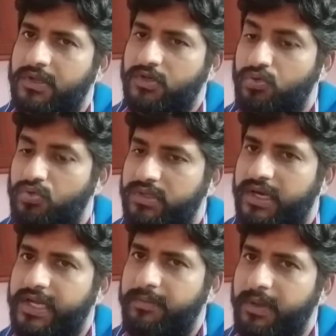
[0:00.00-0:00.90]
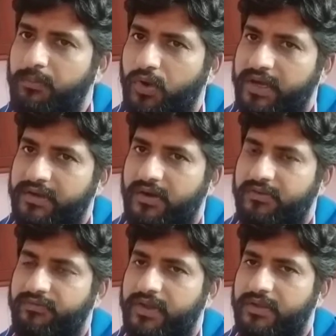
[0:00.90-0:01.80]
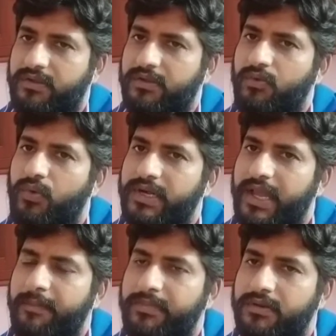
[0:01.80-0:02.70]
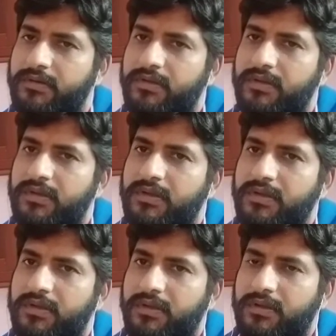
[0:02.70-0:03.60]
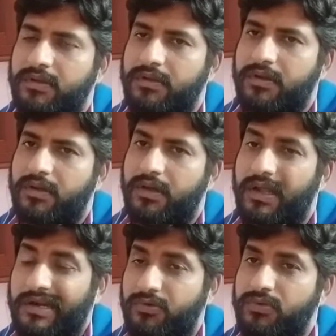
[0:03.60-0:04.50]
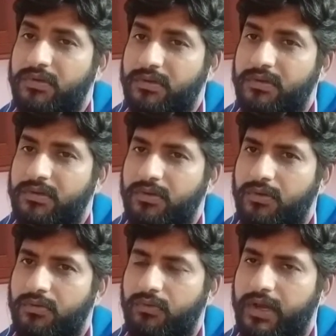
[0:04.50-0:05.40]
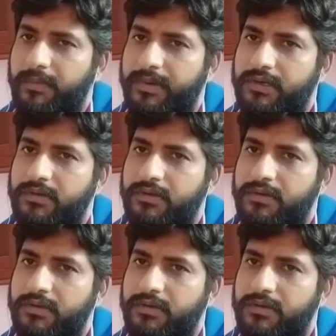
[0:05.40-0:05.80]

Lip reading: 230 by 0.05. What happened? Around, what happened?